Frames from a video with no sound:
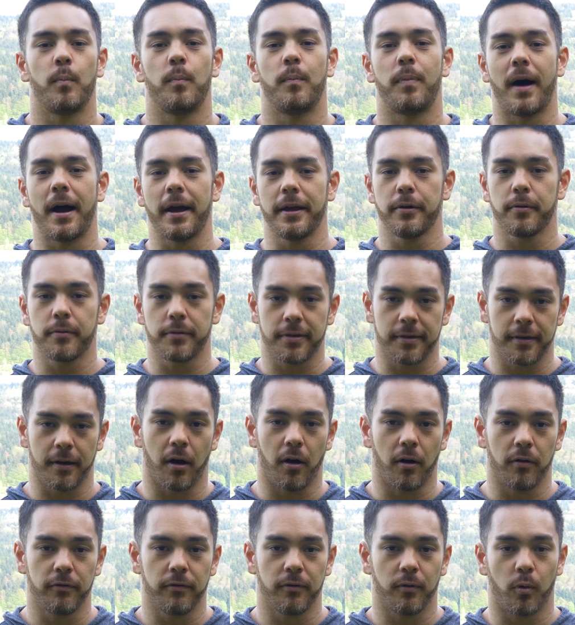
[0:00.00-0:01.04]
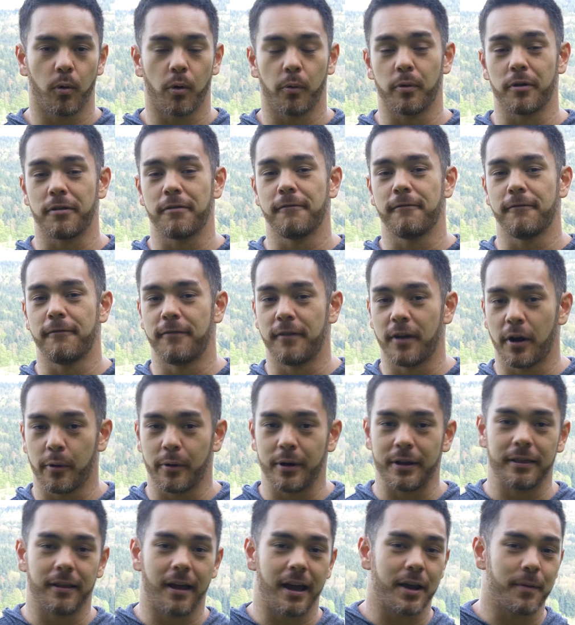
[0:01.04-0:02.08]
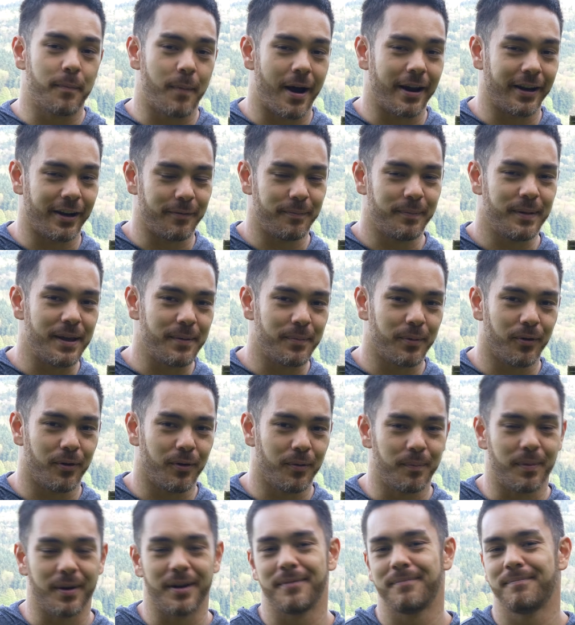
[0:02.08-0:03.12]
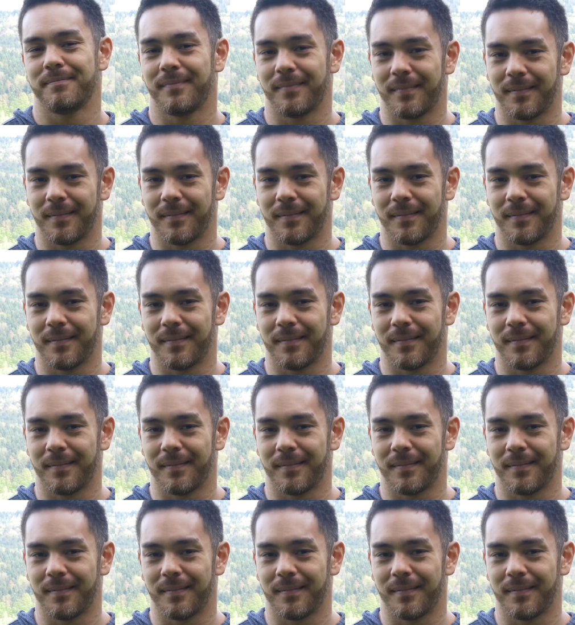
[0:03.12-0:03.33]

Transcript: by yourself or with very like-minded people, but